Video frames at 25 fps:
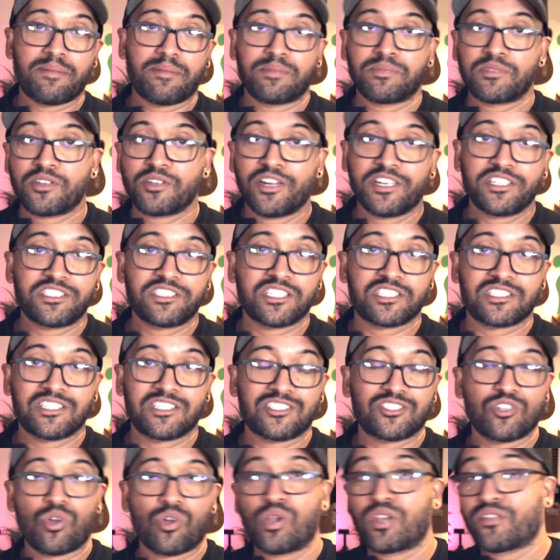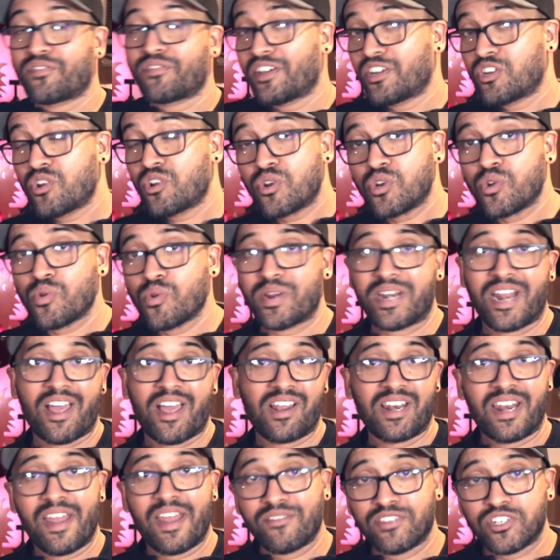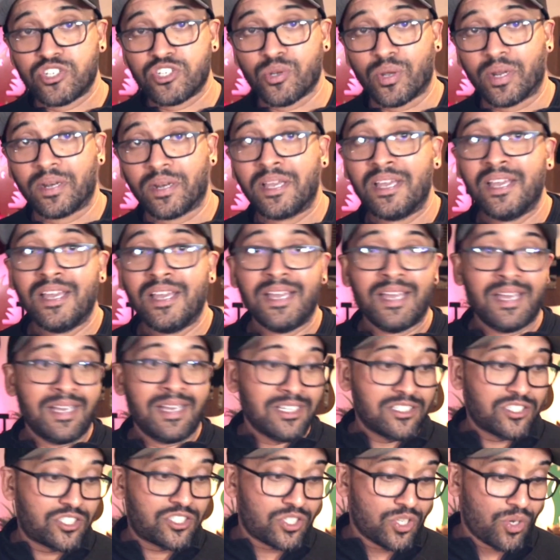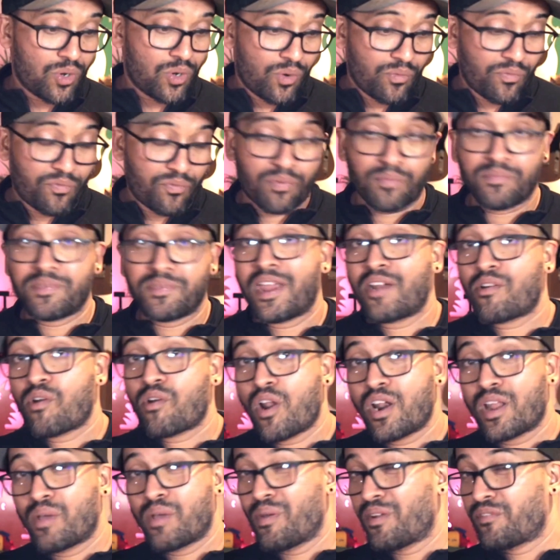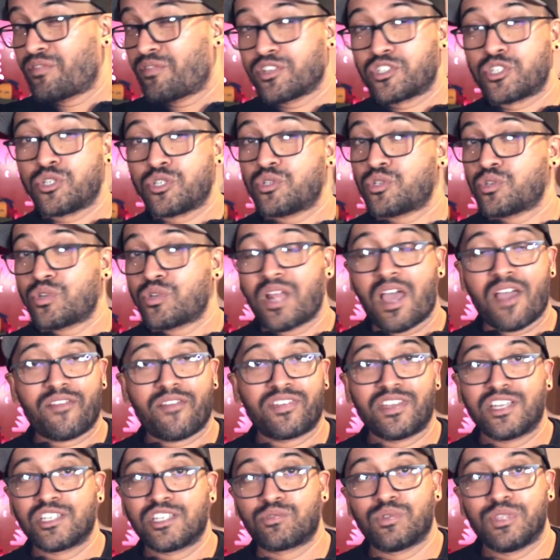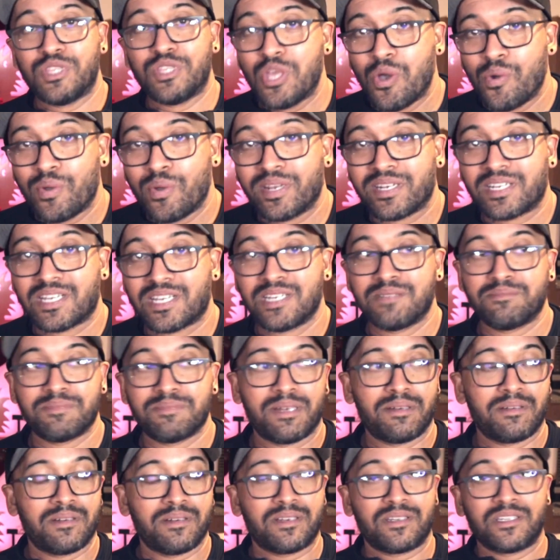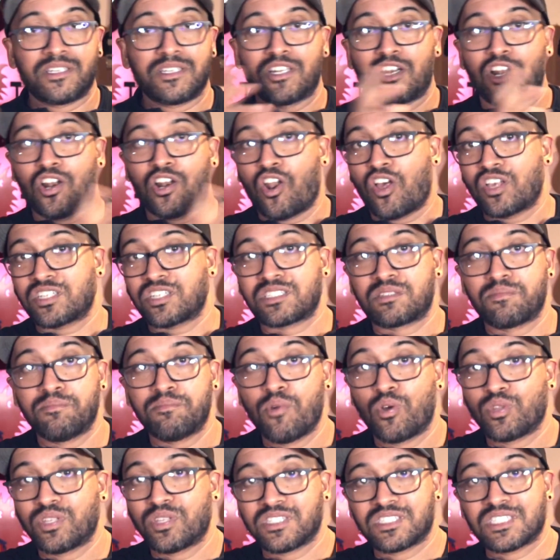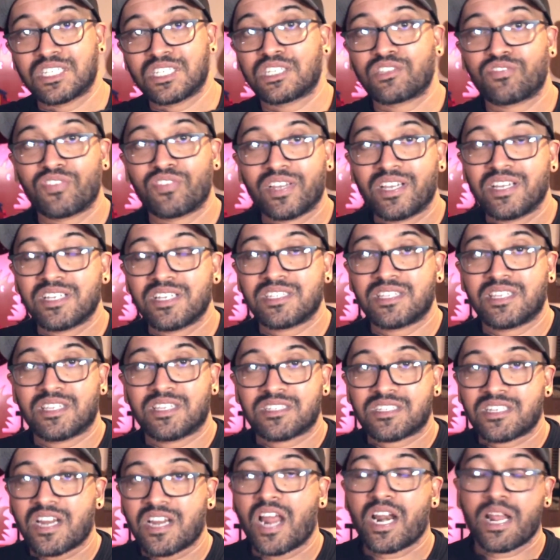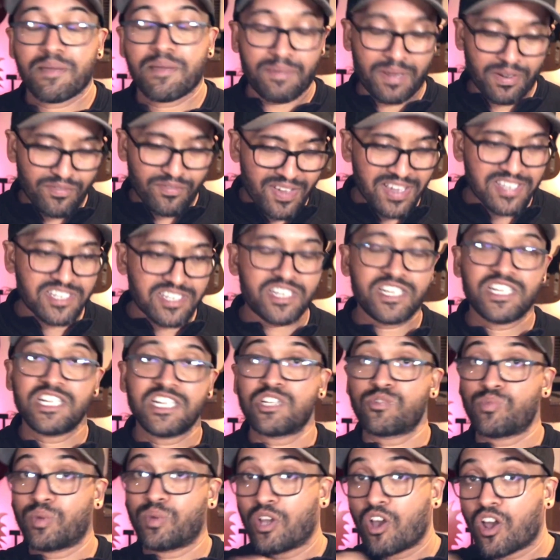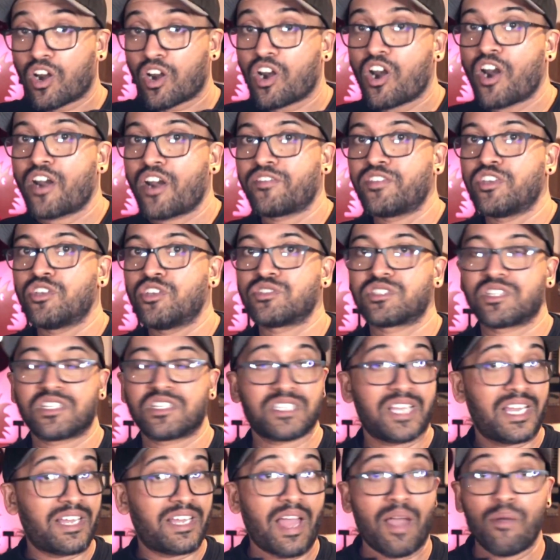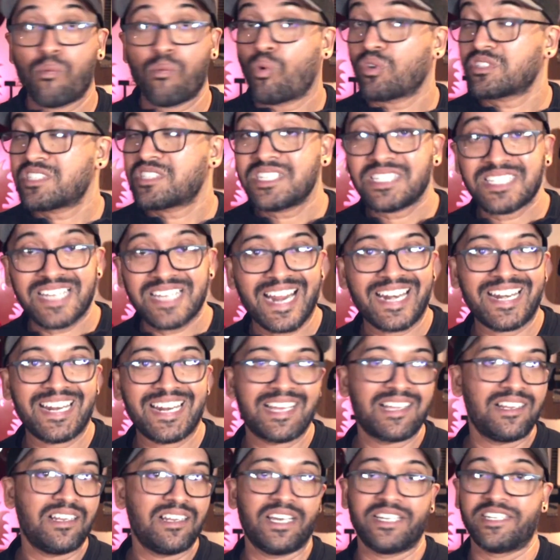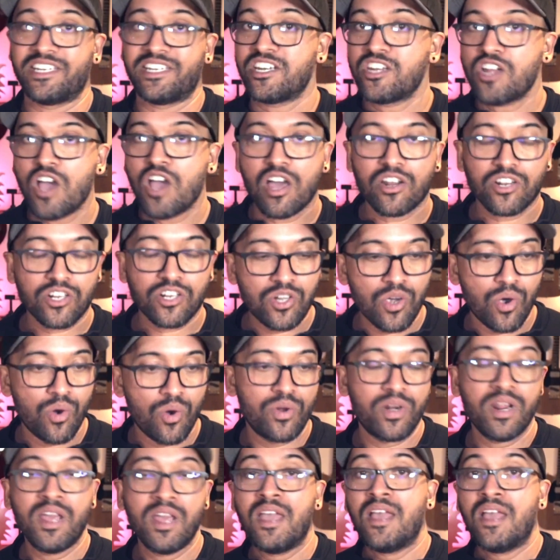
I'm 36 years old. If I don't do it now, I'll never do it. So from there on, I went for two, two and a half years with no income and, you know, lost more than six figures in the startup. I invested it. We got a lot of users. I, I wasn't technical. I didn't know how to code.